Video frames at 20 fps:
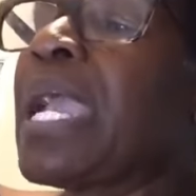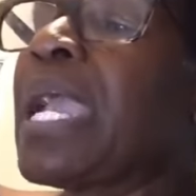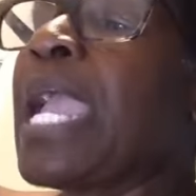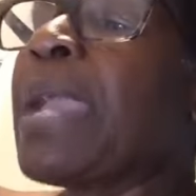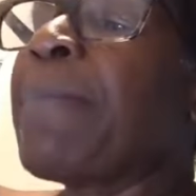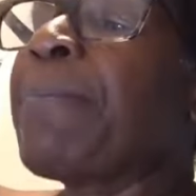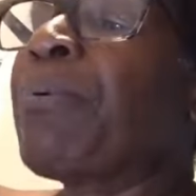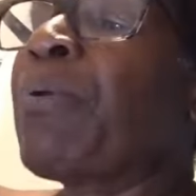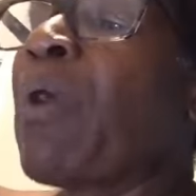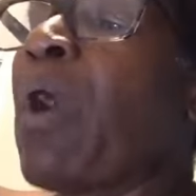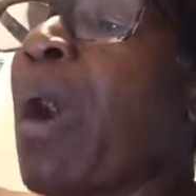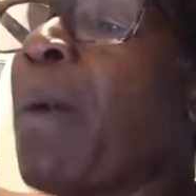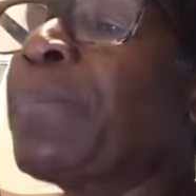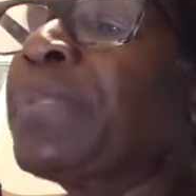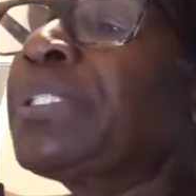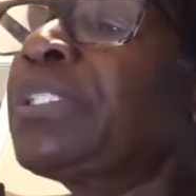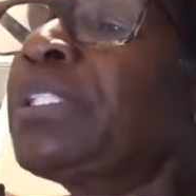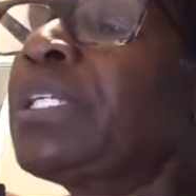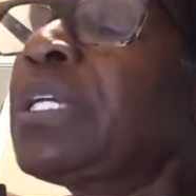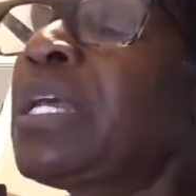a
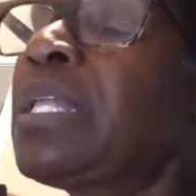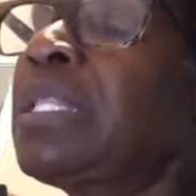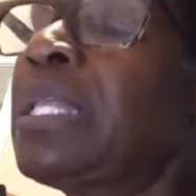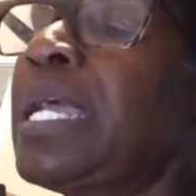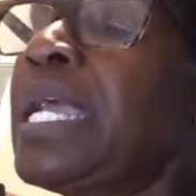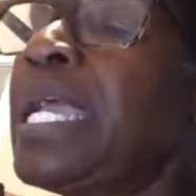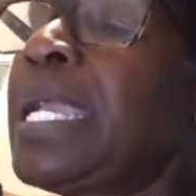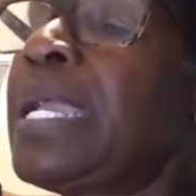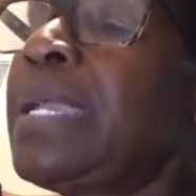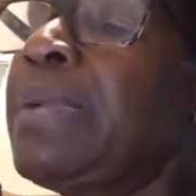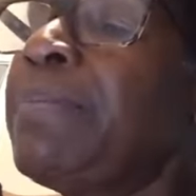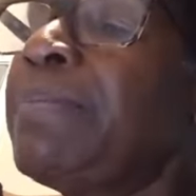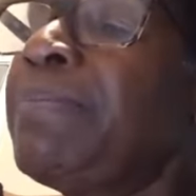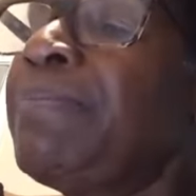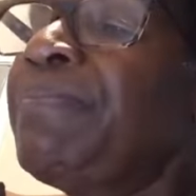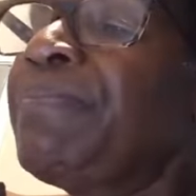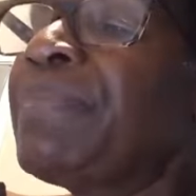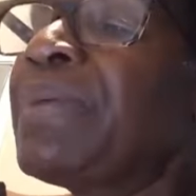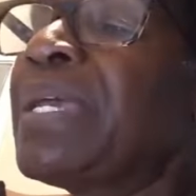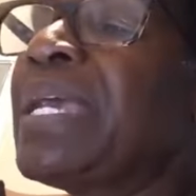promise to claim,
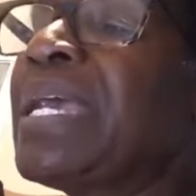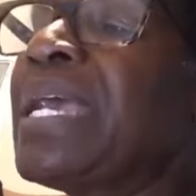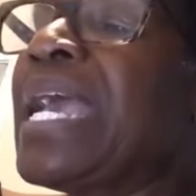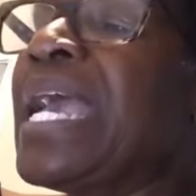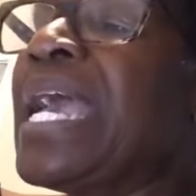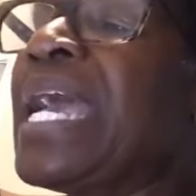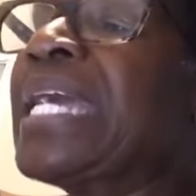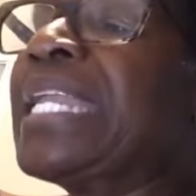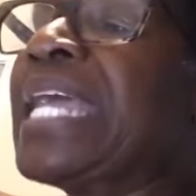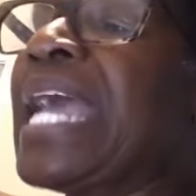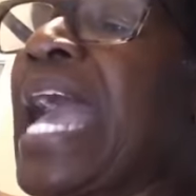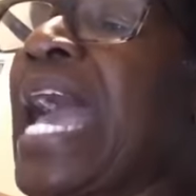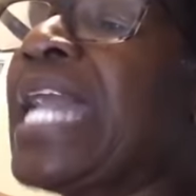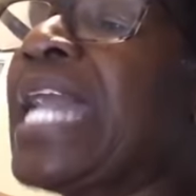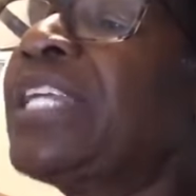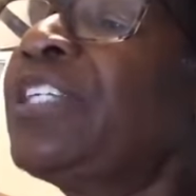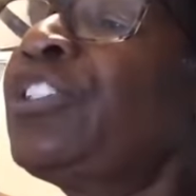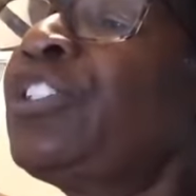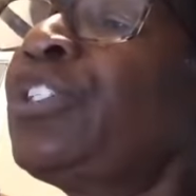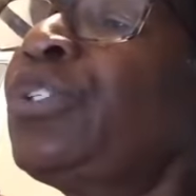an
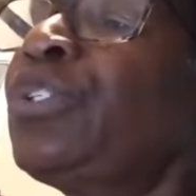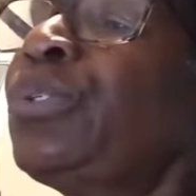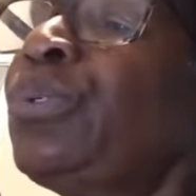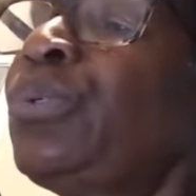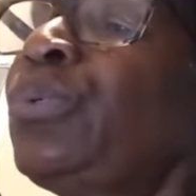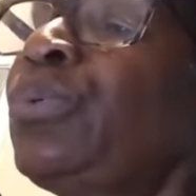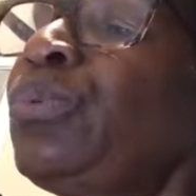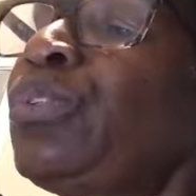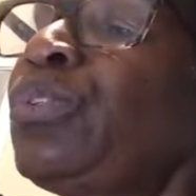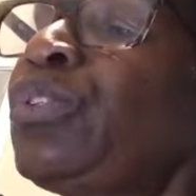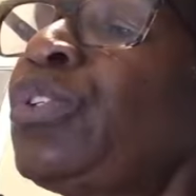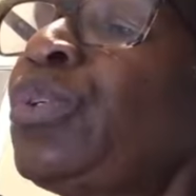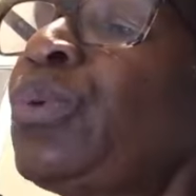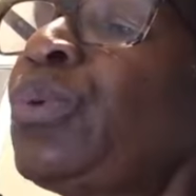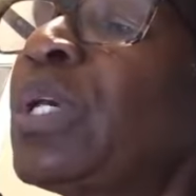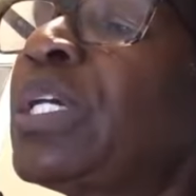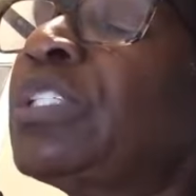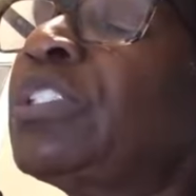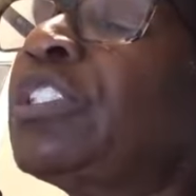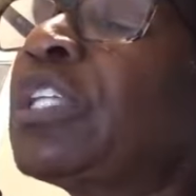attitude
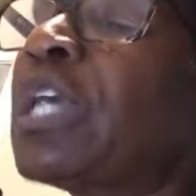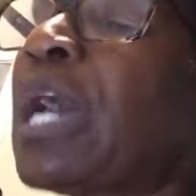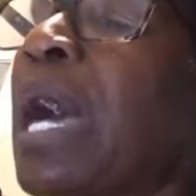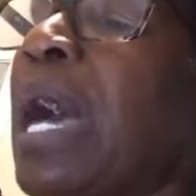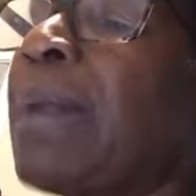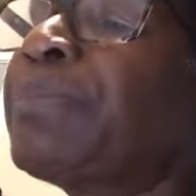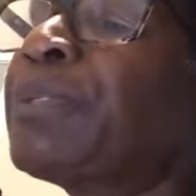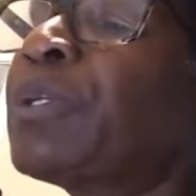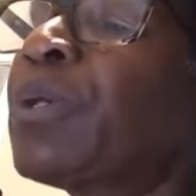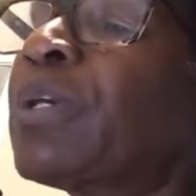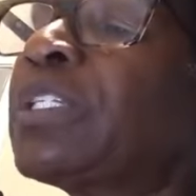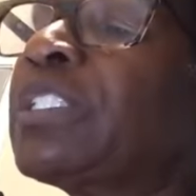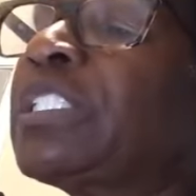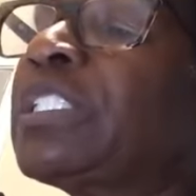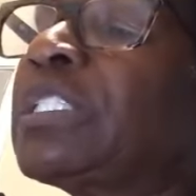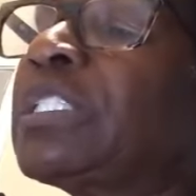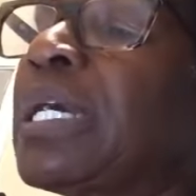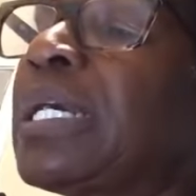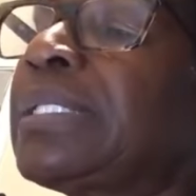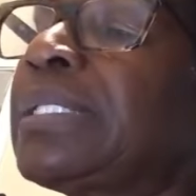to adopt or
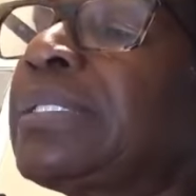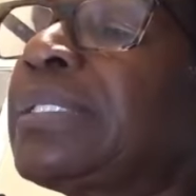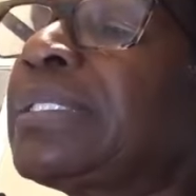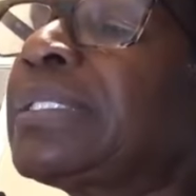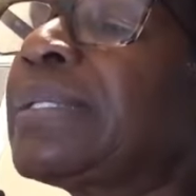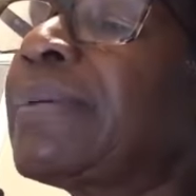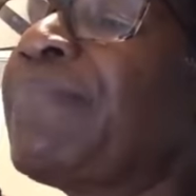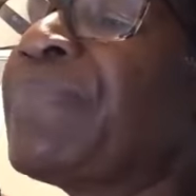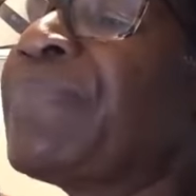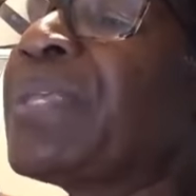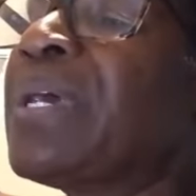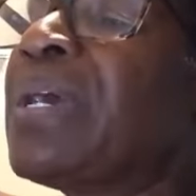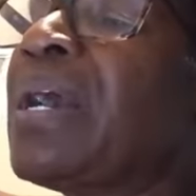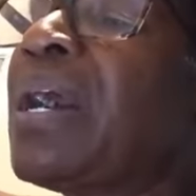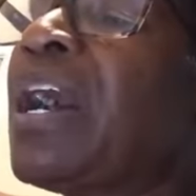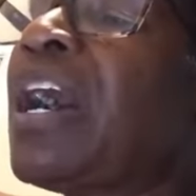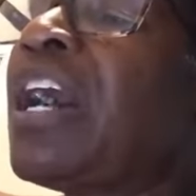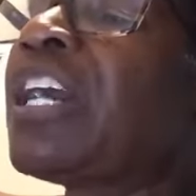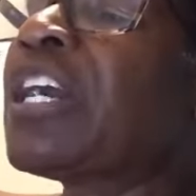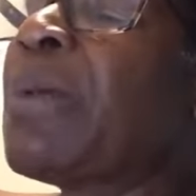adjust,
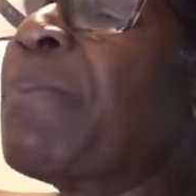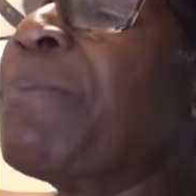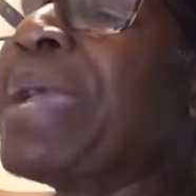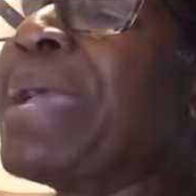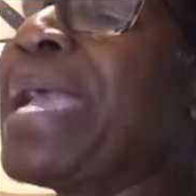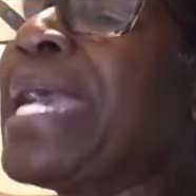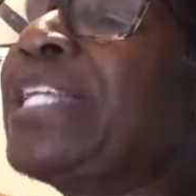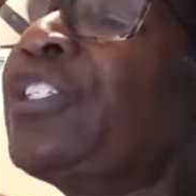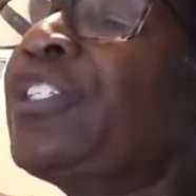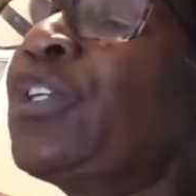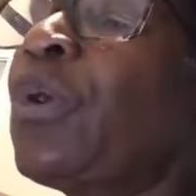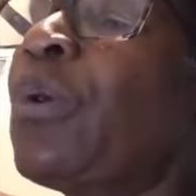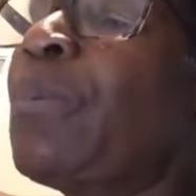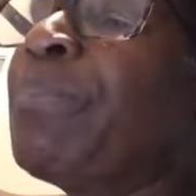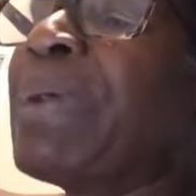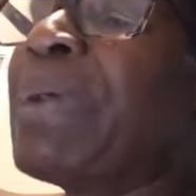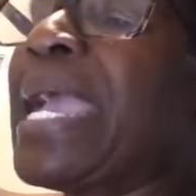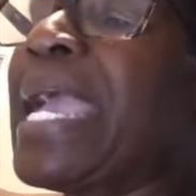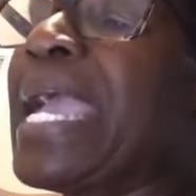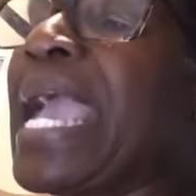a command to
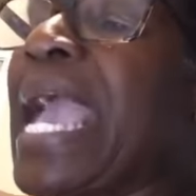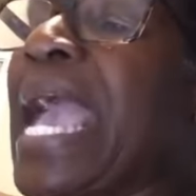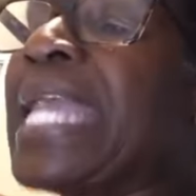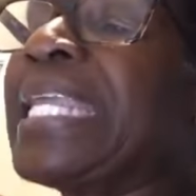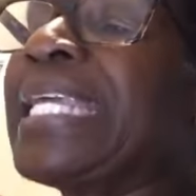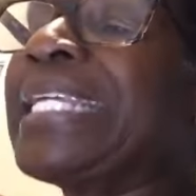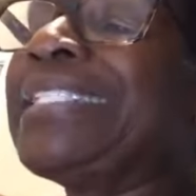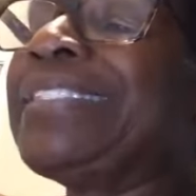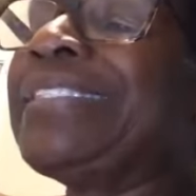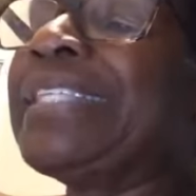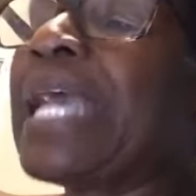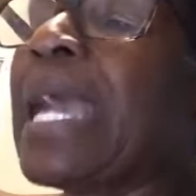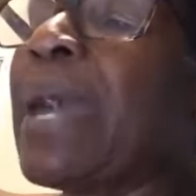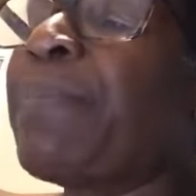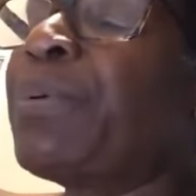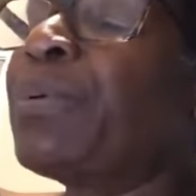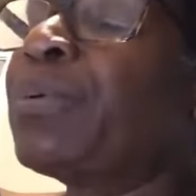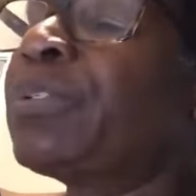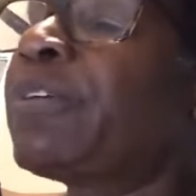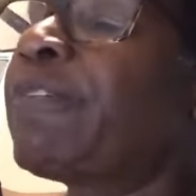obey, an
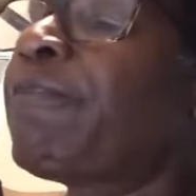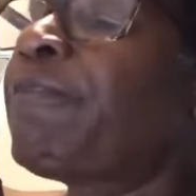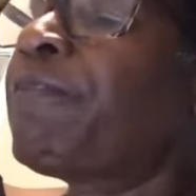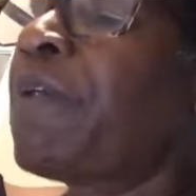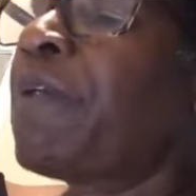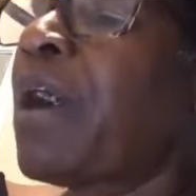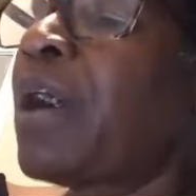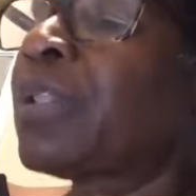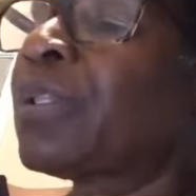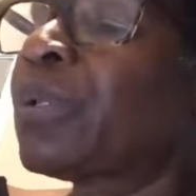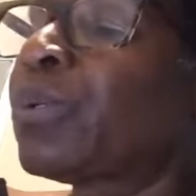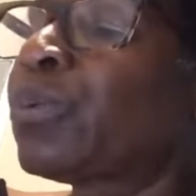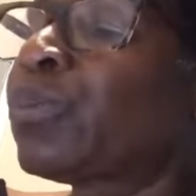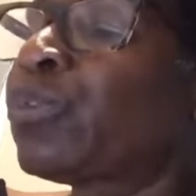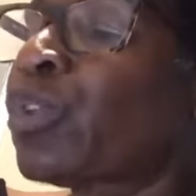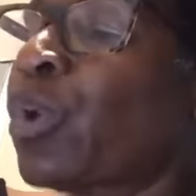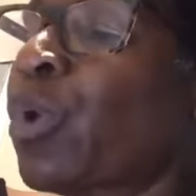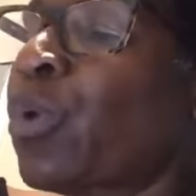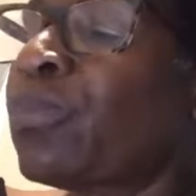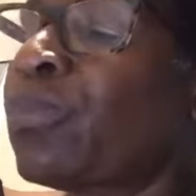example to follow.
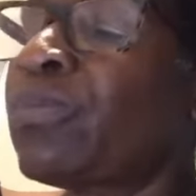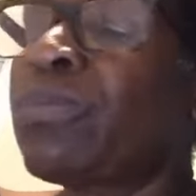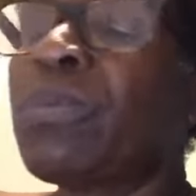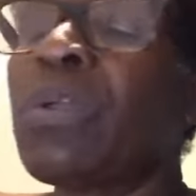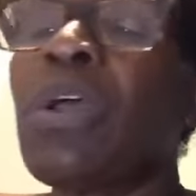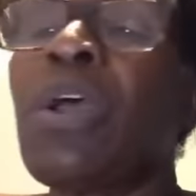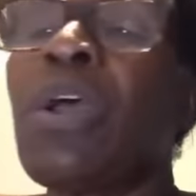So,